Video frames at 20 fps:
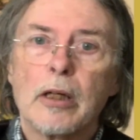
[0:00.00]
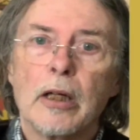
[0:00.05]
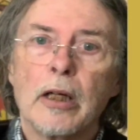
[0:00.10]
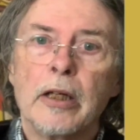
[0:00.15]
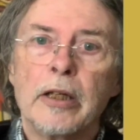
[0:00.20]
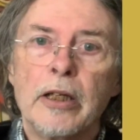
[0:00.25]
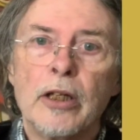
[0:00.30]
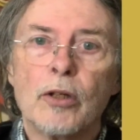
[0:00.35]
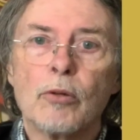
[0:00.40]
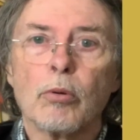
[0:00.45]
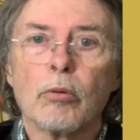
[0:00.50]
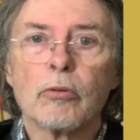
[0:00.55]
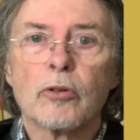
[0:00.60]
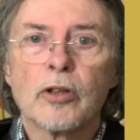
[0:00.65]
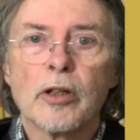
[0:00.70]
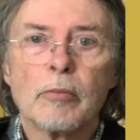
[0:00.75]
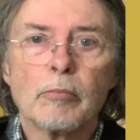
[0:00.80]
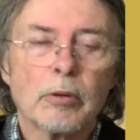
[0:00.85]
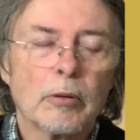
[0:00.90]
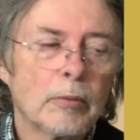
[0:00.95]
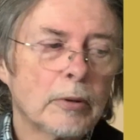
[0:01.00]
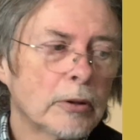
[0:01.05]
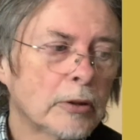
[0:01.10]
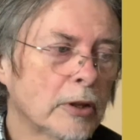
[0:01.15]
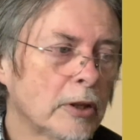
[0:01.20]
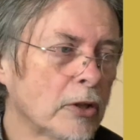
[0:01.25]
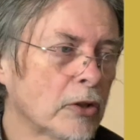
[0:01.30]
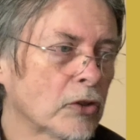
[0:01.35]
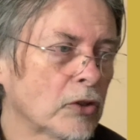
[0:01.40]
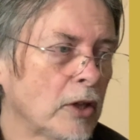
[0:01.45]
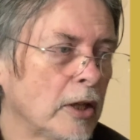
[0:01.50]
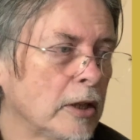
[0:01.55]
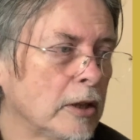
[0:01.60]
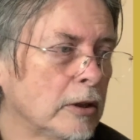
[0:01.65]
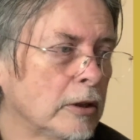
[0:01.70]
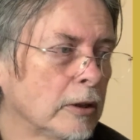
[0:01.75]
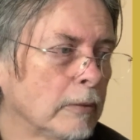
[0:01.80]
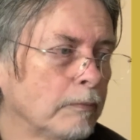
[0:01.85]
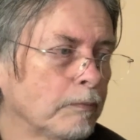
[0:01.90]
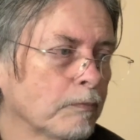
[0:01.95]
equal temperament, he
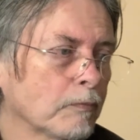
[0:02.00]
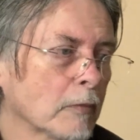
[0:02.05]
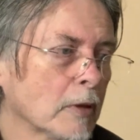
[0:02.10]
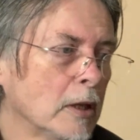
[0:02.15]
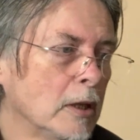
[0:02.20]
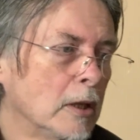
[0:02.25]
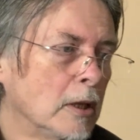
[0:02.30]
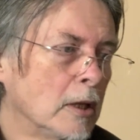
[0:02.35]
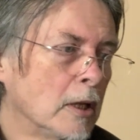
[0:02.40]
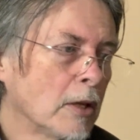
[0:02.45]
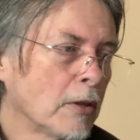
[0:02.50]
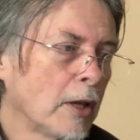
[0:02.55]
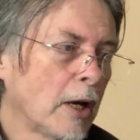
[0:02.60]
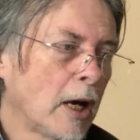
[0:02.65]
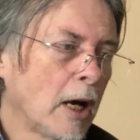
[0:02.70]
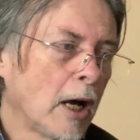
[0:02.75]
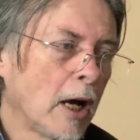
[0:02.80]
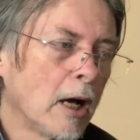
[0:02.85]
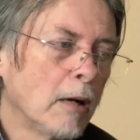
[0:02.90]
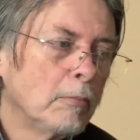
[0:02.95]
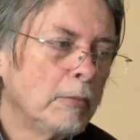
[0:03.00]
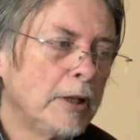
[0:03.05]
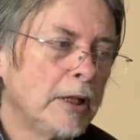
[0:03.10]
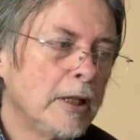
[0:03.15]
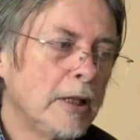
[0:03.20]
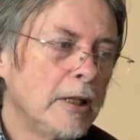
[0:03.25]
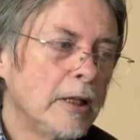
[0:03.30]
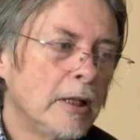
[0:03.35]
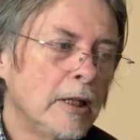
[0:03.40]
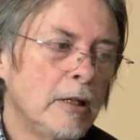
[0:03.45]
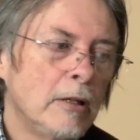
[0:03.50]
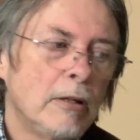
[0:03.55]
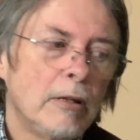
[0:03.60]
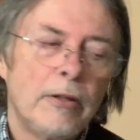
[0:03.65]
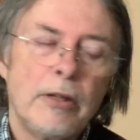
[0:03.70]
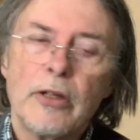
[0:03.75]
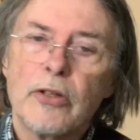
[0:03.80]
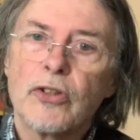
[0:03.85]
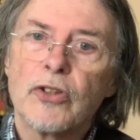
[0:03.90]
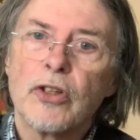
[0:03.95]
said, "The harmony in
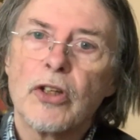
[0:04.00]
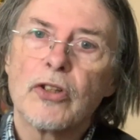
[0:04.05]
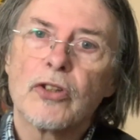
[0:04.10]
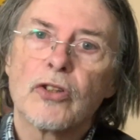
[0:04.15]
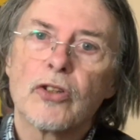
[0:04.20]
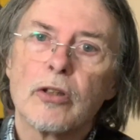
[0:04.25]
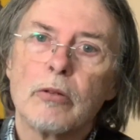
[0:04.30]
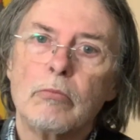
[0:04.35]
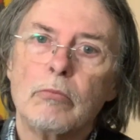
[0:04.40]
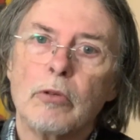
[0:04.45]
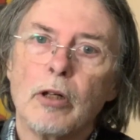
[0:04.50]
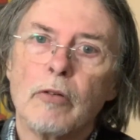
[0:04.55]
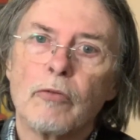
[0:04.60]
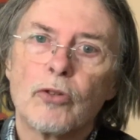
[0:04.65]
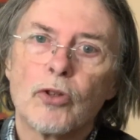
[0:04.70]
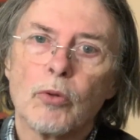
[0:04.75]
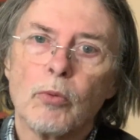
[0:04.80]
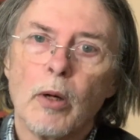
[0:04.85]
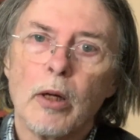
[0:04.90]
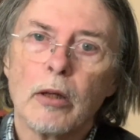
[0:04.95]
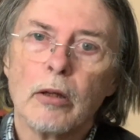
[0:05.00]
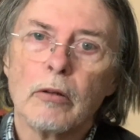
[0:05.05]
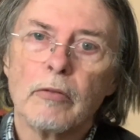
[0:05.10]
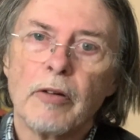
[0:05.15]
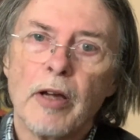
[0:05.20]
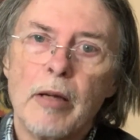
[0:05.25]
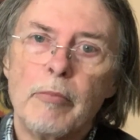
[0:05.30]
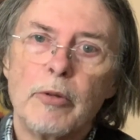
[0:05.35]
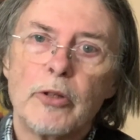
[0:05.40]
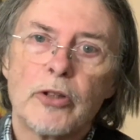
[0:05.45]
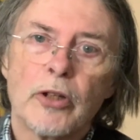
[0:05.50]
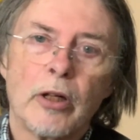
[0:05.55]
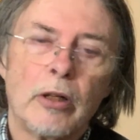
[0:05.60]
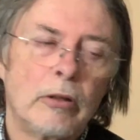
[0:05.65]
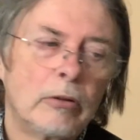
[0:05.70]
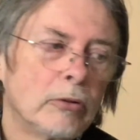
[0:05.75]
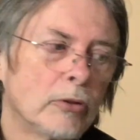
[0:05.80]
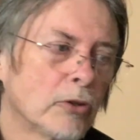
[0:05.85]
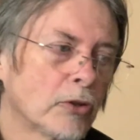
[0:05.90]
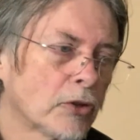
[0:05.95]
this system of 12
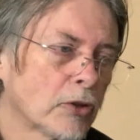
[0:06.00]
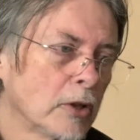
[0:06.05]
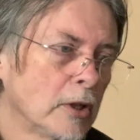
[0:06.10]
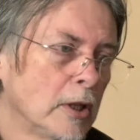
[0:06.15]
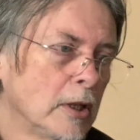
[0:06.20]
semitones